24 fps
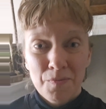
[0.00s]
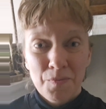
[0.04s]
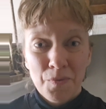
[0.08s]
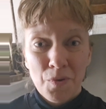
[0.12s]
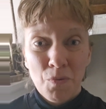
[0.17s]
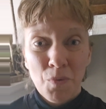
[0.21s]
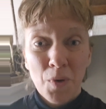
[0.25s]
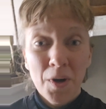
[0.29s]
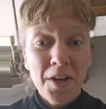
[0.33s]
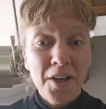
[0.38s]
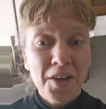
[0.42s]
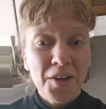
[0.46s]

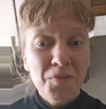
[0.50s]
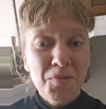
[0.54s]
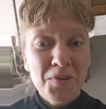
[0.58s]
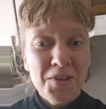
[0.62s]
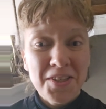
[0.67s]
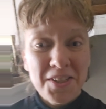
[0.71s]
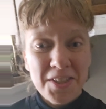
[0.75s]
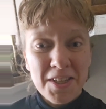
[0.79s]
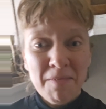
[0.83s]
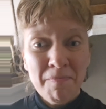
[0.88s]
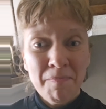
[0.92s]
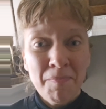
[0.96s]
we're good with
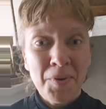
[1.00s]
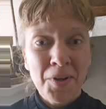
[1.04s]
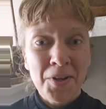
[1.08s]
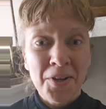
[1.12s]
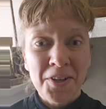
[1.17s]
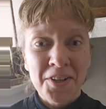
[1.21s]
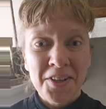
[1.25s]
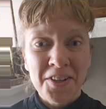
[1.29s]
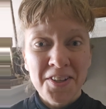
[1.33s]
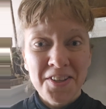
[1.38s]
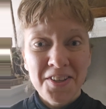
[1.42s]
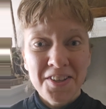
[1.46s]

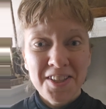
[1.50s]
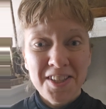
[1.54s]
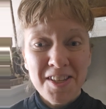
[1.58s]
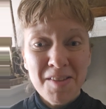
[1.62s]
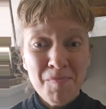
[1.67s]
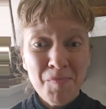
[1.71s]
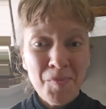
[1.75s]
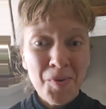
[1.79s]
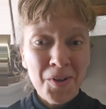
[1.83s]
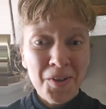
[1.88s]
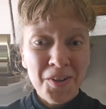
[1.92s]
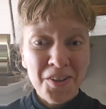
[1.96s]

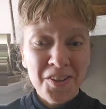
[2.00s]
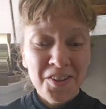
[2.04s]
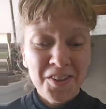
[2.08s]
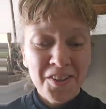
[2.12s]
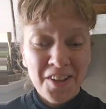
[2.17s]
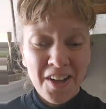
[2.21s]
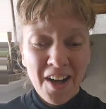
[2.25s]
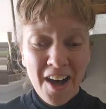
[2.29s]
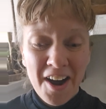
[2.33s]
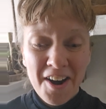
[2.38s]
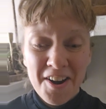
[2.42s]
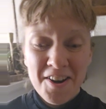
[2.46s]
simple,
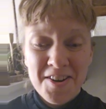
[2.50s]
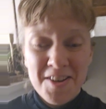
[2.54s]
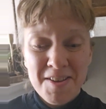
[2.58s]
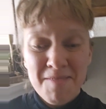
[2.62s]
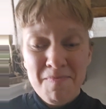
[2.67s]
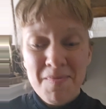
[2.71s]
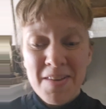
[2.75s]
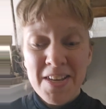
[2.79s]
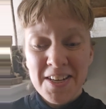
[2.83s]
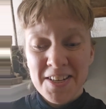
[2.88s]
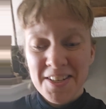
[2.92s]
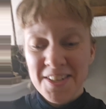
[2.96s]
hearty
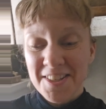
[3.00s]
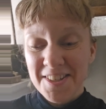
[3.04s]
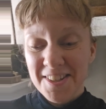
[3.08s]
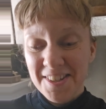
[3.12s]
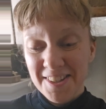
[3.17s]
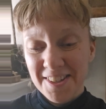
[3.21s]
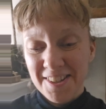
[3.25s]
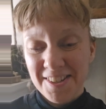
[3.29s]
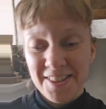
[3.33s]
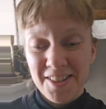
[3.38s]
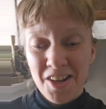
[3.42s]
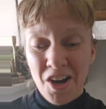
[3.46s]
meals.
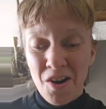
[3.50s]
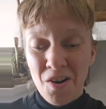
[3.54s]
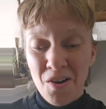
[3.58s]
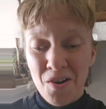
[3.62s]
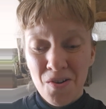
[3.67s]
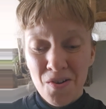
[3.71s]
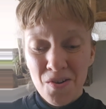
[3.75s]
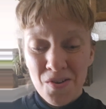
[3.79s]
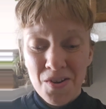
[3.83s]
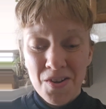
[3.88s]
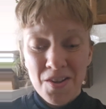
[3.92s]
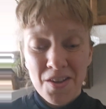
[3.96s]

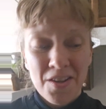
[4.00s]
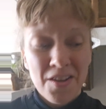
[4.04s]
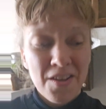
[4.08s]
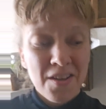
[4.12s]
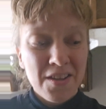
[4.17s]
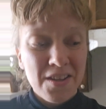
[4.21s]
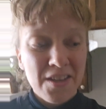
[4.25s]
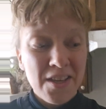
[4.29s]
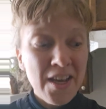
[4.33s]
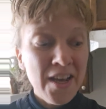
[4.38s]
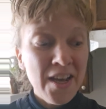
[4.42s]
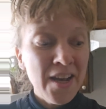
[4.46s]
So,
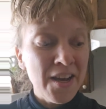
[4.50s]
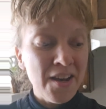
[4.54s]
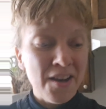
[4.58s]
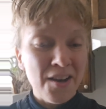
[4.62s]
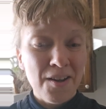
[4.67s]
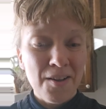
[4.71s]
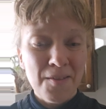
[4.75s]
yeah.